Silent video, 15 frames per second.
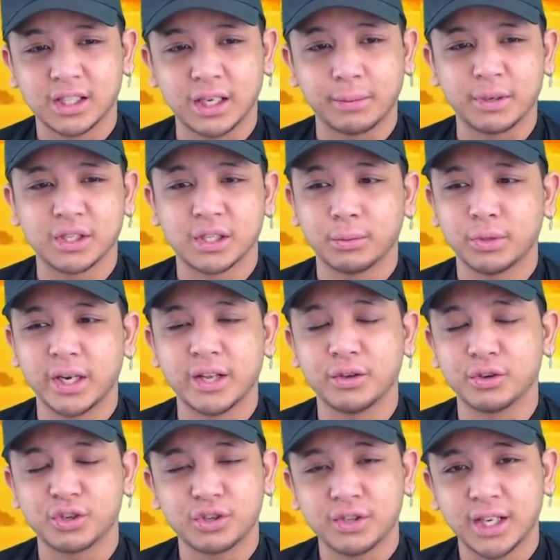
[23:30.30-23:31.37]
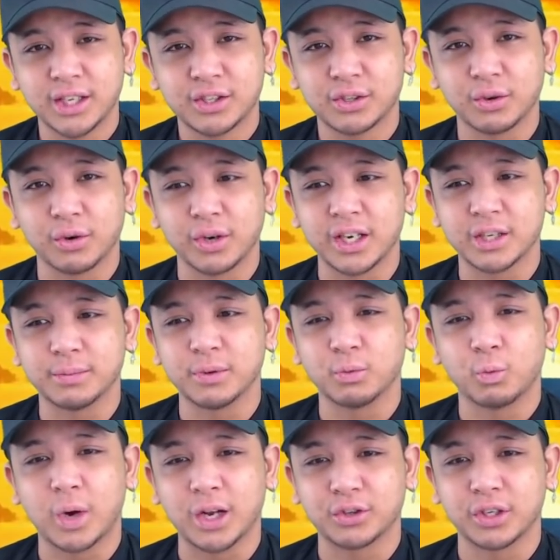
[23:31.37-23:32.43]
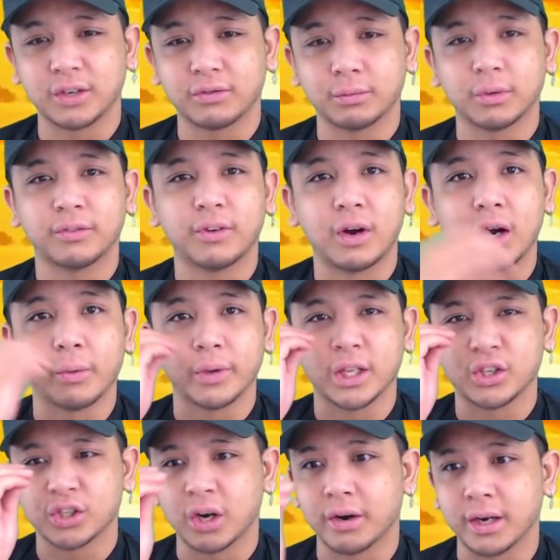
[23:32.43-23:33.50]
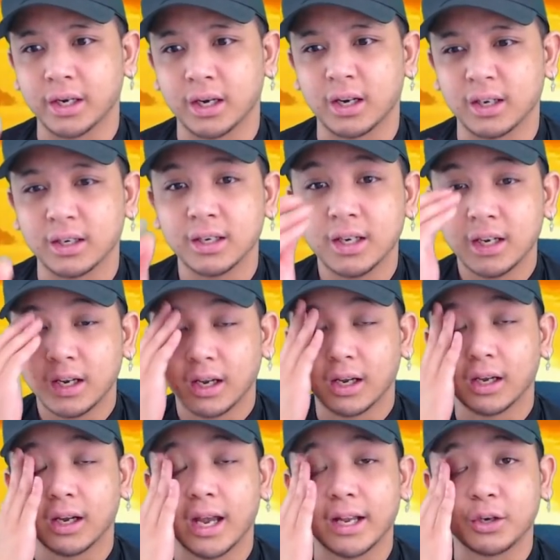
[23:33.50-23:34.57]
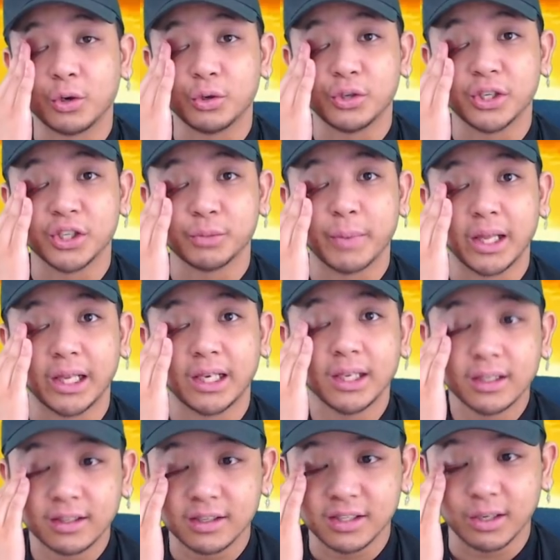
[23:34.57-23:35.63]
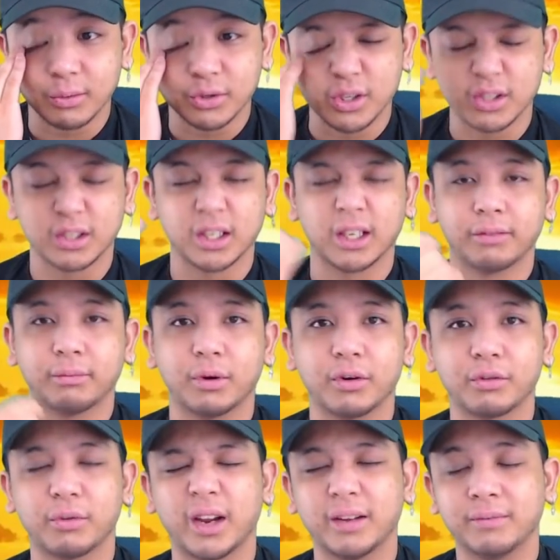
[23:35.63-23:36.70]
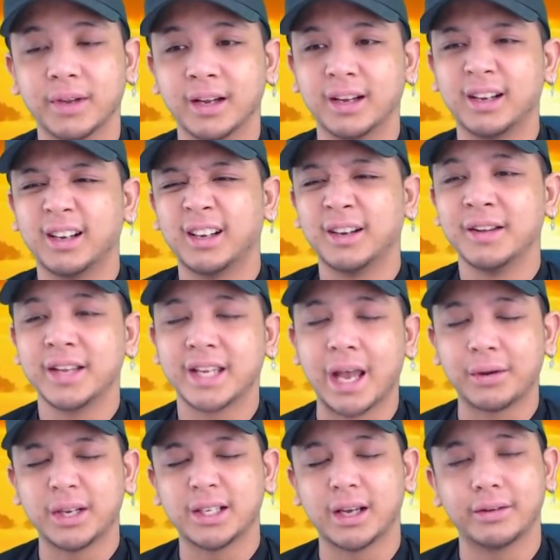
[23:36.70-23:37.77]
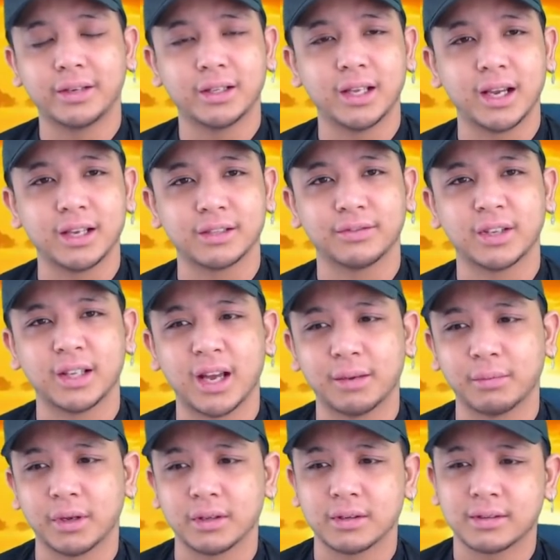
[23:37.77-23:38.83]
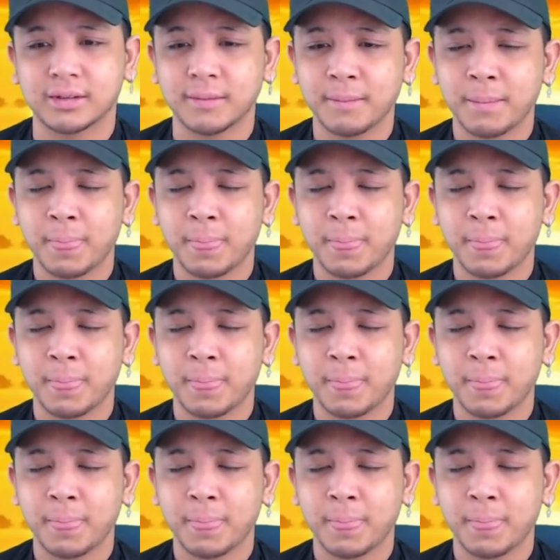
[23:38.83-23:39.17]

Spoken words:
I mean, someone either snitched or he's been watching from afar with a Sharingan at Kushina's belly to see when she's gonna give birth, right? Counting down the days of the 9 months.